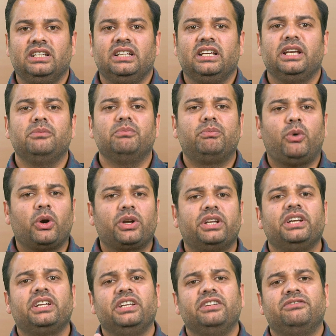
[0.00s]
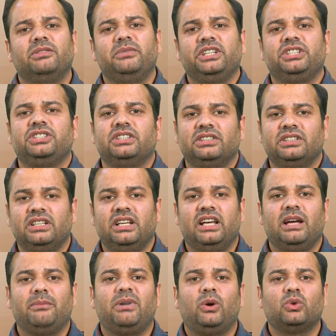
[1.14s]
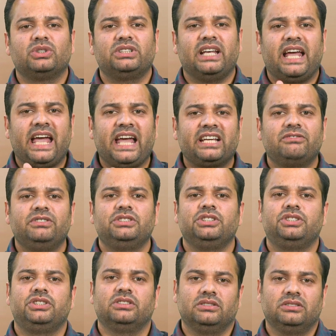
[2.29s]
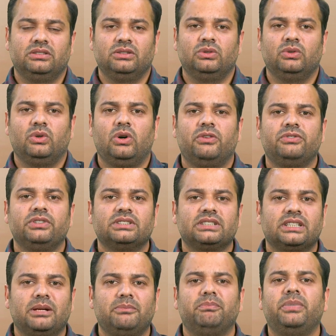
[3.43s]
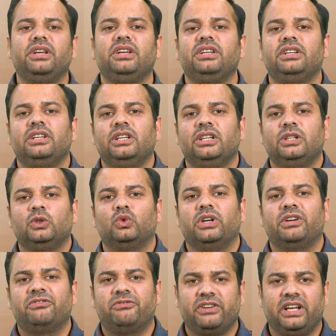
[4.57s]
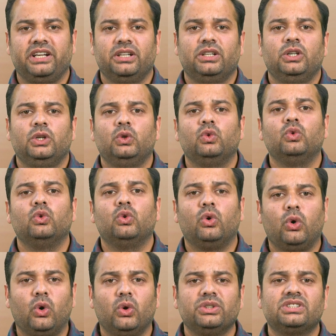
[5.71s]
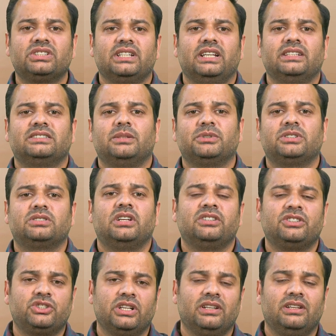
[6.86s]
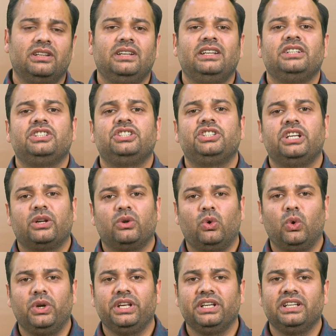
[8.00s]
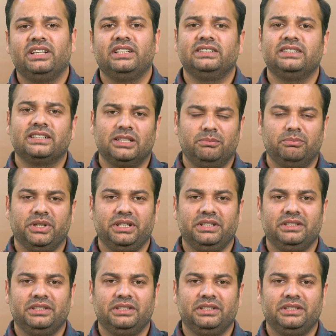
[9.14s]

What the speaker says: important information about the acquisition of his company to a friend who owns a substantial shareholding in the company.